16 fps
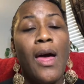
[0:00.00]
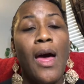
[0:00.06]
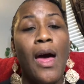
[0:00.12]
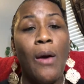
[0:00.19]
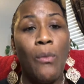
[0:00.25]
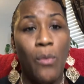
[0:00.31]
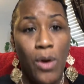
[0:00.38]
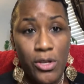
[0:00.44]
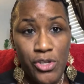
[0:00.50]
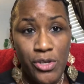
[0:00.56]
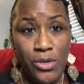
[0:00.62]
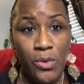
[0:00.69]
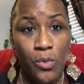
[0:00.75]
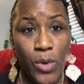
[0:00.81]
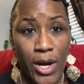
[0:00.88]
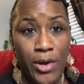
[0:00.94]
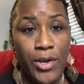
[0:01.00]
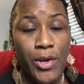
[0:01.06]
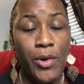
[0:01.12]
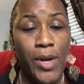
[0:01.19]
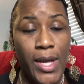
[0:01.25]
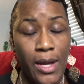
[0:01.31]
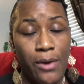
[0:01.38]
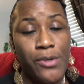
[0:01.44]
I want you to wear
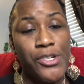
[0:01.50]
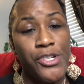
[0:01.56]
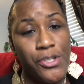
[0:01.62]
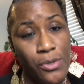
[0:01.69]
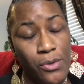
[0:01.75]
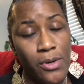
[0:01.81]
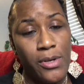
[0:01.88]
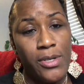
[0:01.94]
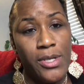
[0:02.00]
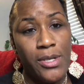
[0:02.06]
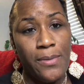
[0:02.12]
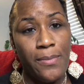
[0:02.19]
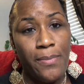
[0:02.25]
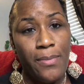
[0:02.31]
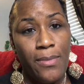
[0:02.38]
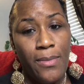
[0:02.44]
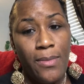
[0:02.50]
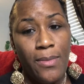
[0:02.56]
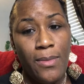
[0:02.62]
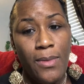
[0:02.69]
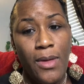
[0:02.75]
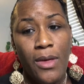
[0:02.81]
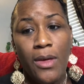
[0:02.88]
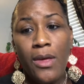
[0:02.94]
your hair short.
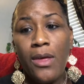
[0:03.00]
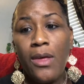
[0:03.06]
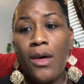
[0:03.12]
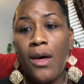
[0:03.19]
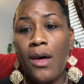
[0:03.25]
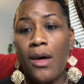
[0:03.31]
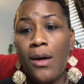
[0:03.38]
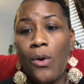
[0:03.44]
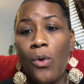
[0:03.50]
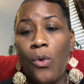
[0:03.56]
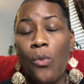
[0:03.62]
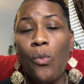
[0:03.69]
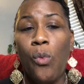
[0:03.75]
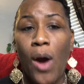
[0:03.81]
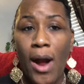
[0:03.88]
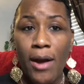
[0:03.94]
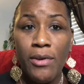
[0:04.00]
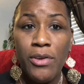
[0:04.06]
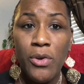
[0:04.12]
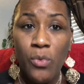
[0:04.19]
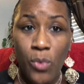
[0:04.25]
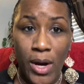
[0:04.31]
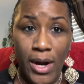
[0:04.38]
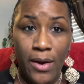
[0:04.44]
Why are
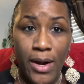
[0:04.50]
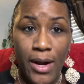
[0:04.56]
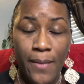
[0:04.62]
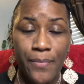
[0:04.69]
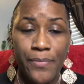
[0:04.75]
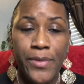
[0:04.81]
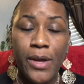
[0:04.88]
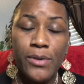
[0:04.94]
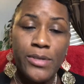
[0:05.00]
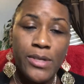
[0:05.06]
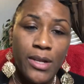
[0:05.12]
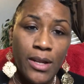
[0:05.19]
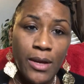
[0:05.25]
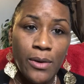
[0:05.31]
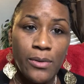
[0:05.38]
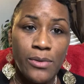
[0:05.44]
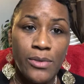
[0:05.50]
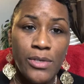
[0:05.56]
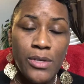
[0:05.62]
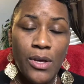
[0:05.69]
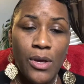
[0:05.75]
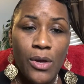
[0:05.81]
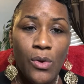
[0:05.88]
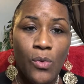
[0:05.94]
you wearing those clothes?
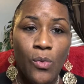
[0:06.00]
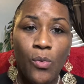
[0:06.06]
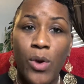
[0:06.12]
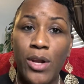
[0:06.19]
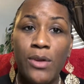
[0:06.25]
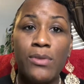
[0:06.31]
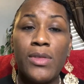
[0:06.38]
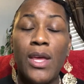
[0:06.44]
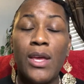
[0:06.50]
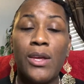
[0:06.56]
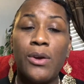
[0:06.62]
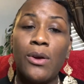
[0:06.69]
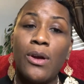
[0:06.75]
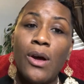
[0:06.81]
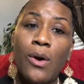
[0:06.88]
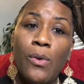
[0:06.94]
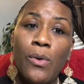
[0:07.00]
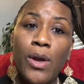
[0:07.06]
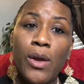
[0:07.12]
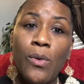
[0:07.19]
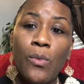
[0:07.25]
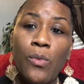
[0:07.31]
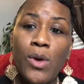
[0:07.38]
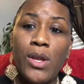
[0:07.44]
Where do you think you're
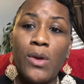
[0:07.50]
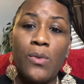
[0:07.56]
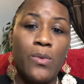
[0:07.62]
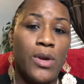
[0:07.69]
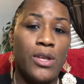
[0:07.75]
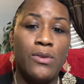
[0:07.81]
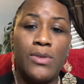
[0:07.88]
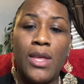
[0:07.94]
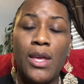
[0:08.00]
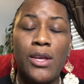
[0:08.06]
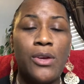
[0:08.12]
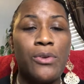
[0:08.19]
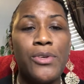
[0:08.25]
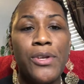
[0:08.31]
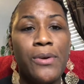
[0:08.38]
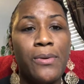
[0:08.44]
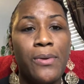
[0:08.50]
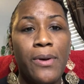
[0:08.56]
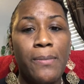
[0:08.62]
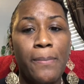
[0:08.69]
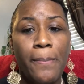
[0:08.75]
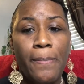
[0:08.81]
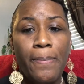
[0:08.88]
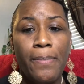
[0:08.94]
going? What do you think you're
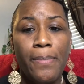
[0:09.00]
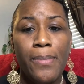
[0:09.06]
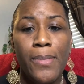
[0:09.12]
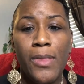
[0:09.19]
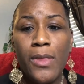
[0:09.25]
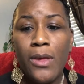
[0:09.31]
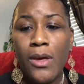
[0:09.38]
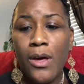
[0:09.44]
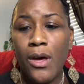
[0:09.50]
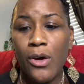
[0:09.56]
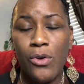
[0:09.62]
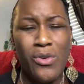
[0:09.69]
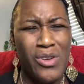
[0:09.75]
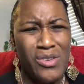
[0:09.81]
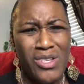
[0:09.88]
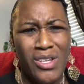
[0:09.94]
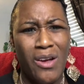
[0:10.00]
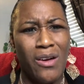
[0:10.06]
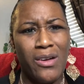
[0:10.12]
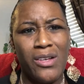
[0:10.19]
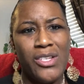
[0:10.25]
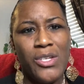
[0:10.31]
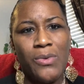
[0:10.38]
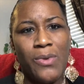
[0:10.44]
doing? Who are you
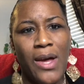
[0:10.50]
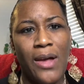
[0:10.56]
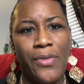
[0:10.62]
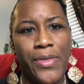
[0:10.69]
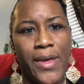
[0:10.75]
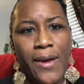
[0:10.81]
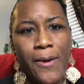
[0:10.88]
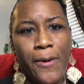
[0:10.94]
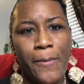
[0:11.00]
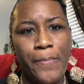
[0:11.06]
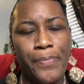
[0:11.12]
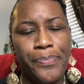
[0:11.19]
talking to out there?